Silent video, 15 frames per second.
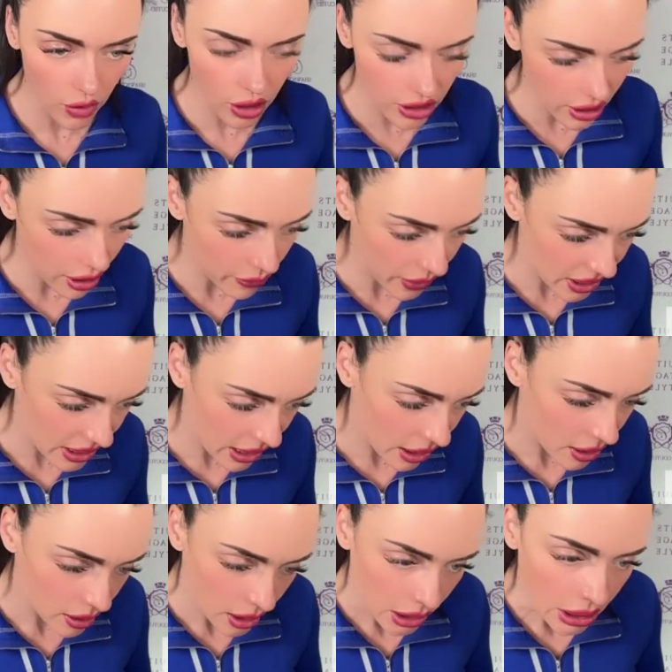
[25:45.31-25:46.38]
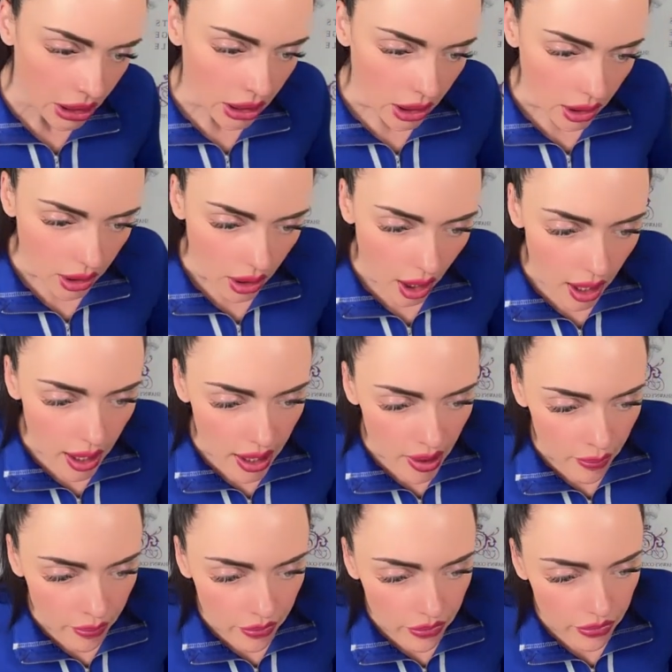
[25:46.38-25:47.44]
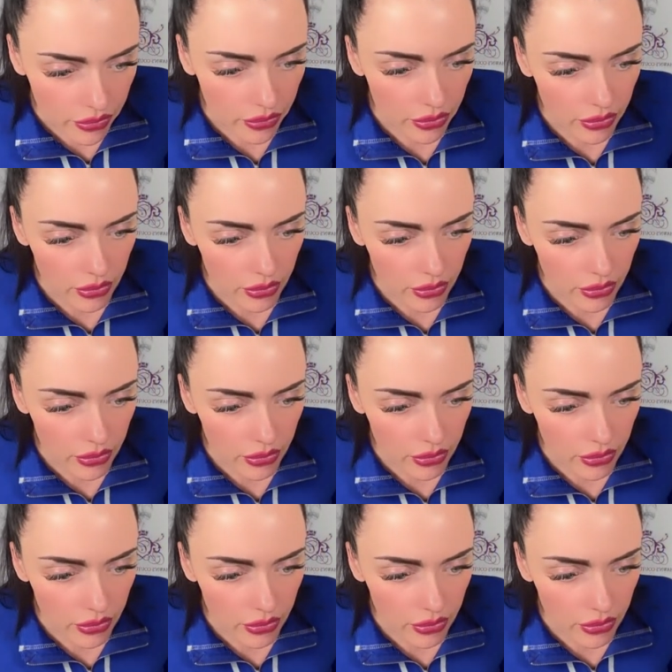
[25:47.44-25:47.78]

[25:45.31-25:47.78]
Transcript: Good to go right there. Um,